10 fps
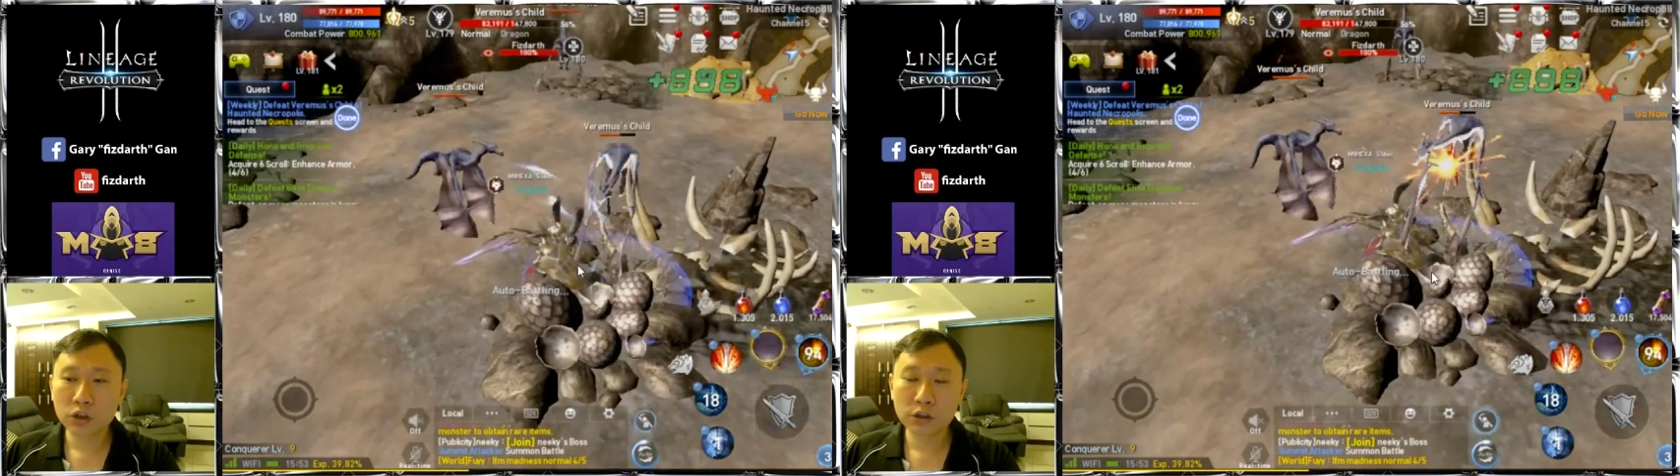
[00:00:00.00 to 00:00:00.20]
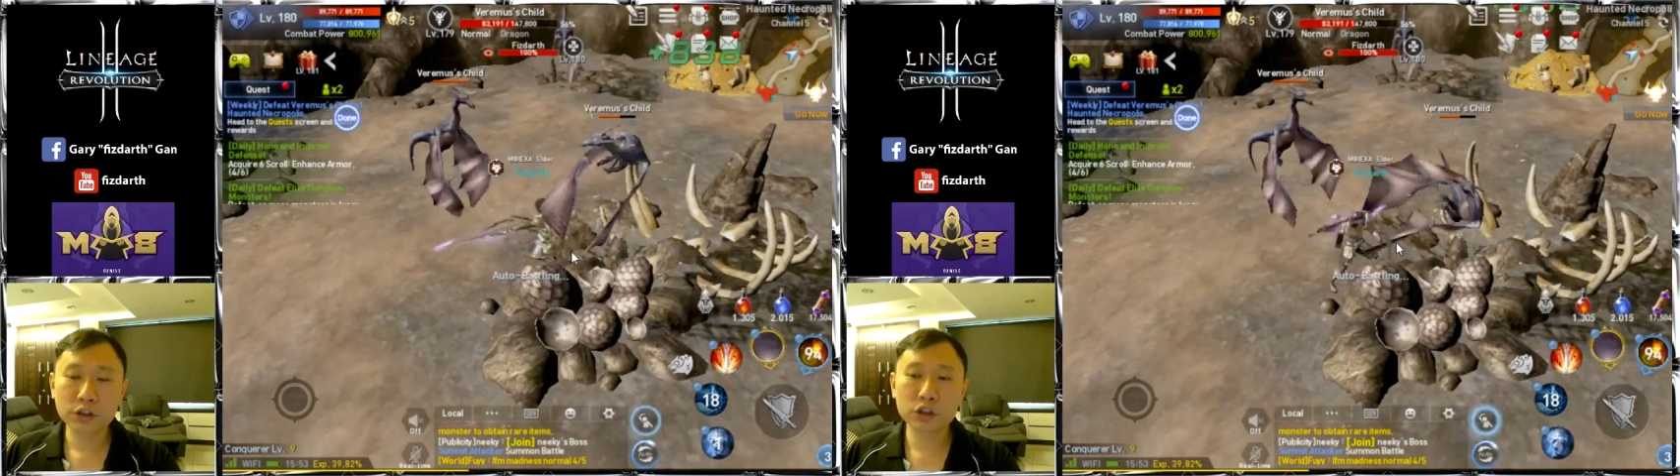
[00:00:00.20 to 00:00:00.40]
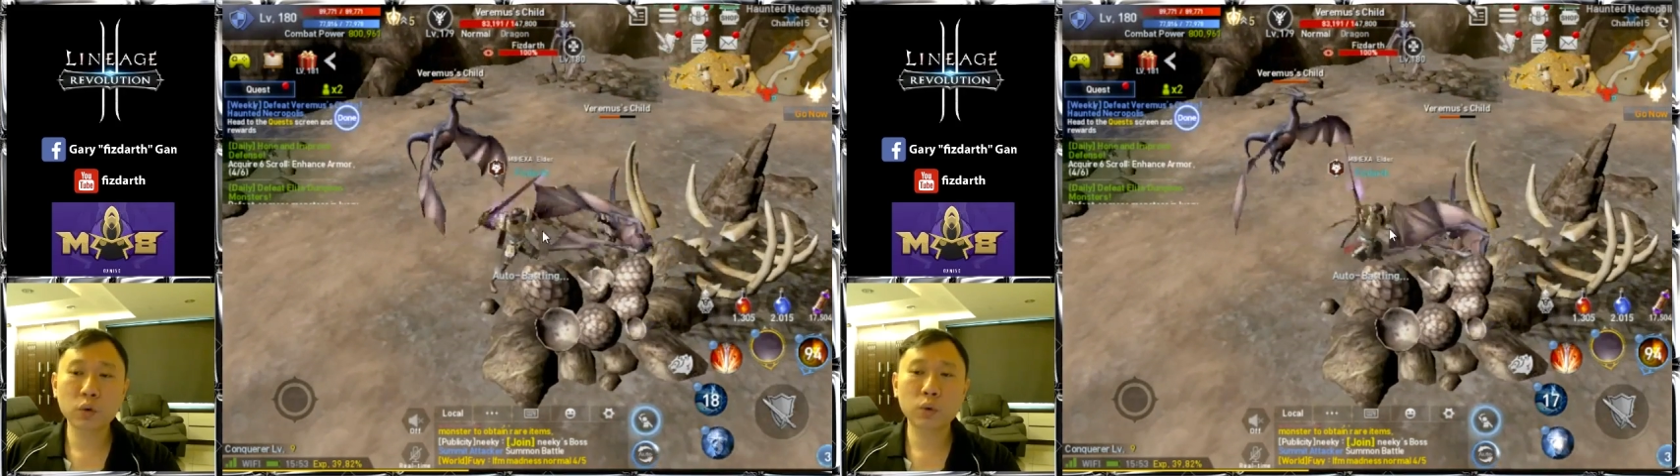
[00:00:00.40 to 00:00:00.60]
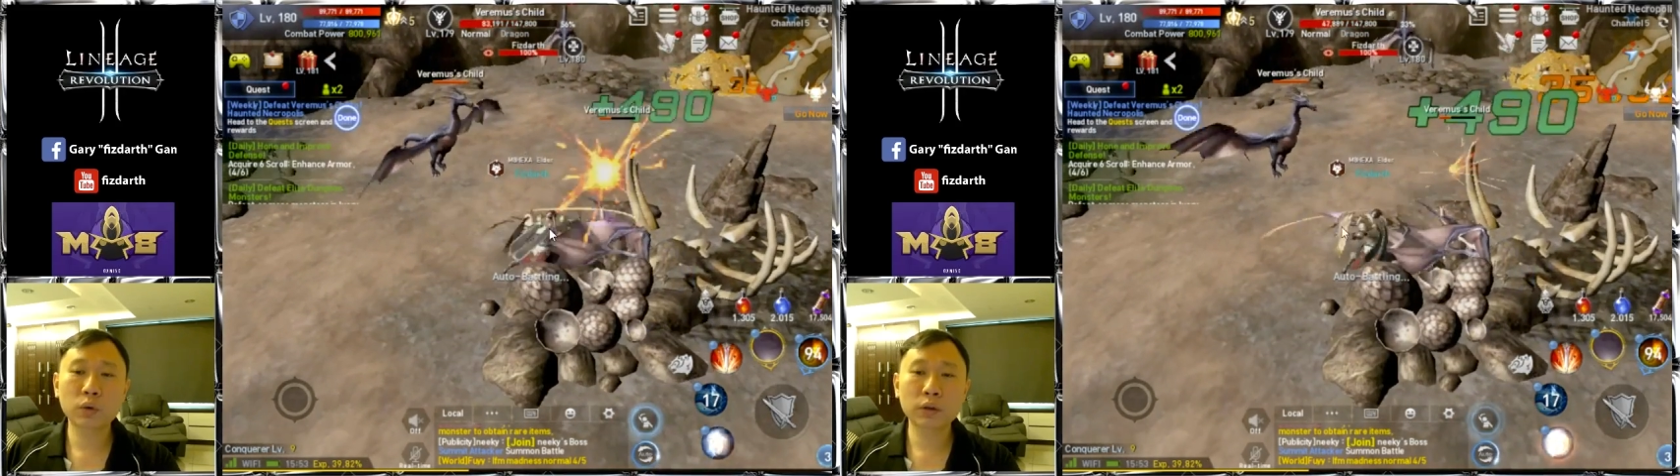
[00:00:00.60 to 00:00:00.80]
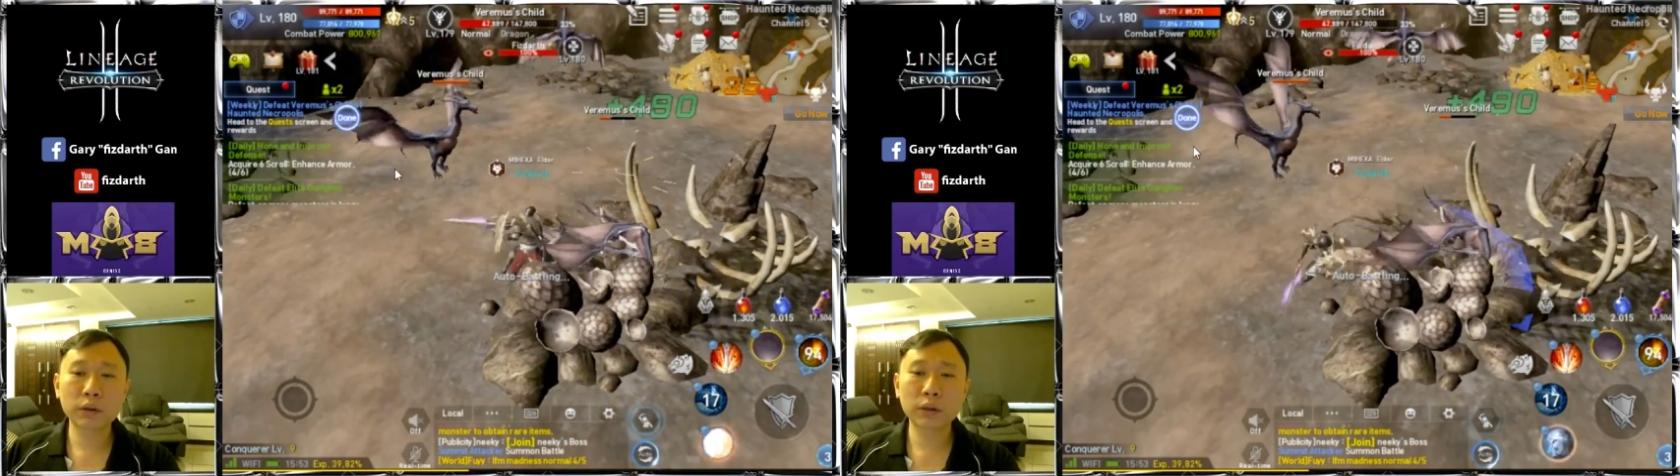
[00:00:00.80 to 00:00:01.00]

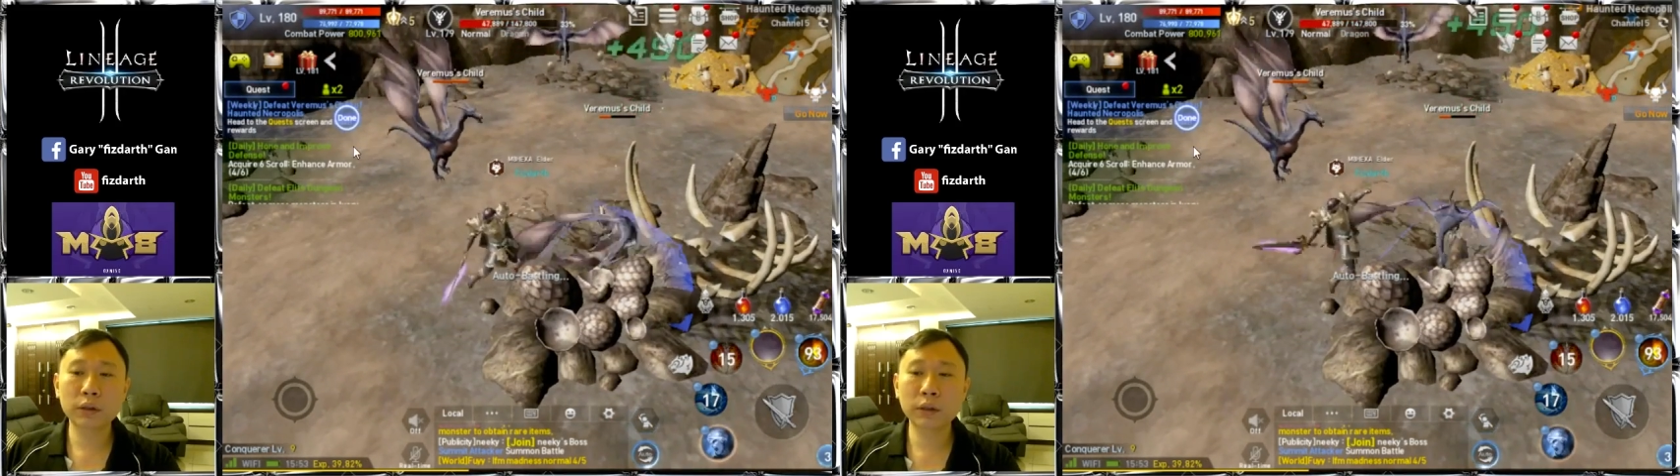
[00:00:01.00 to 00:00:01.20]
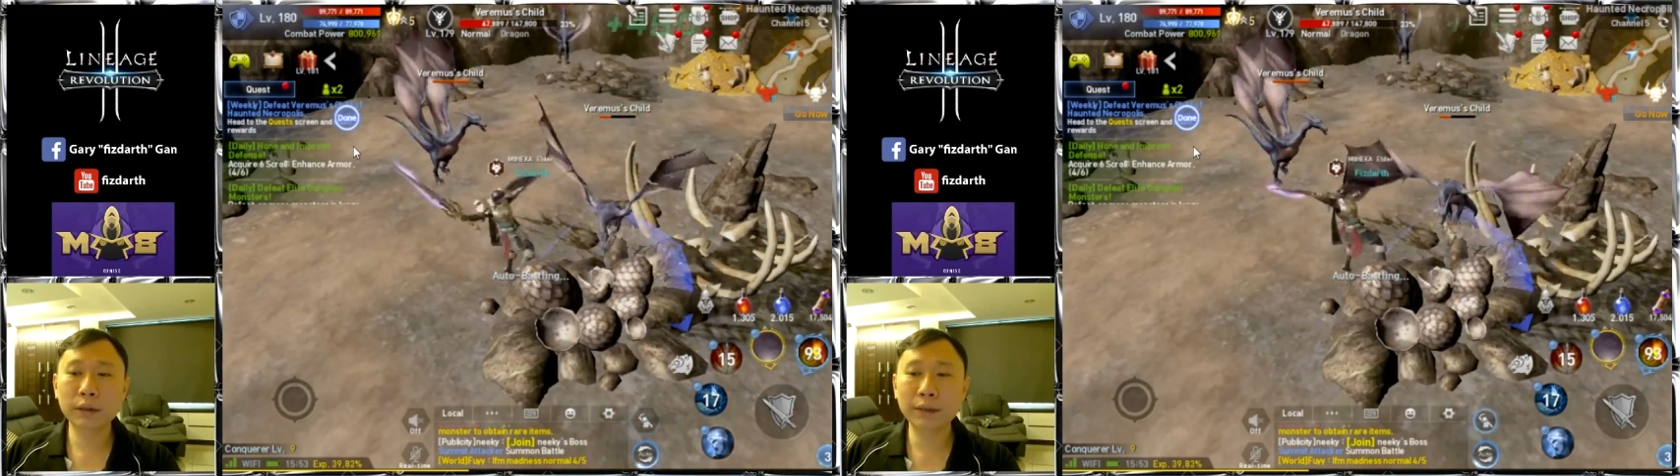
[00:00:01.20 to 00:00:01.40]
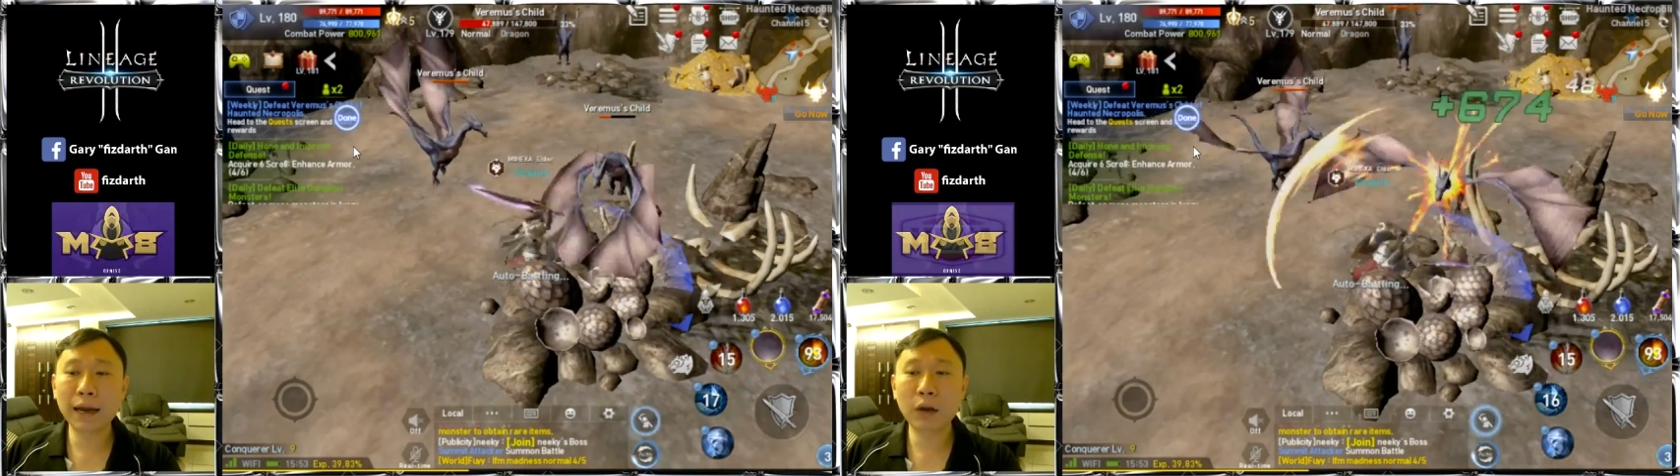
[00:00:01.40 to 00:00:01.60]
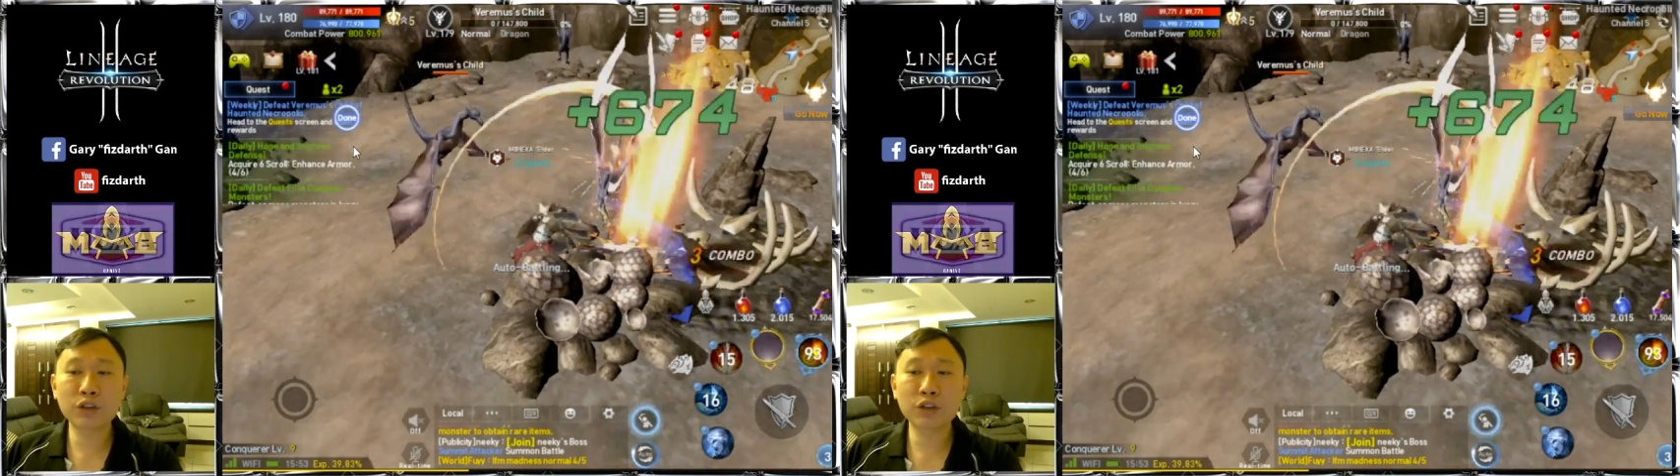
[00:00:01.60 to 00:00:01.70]
So then I'll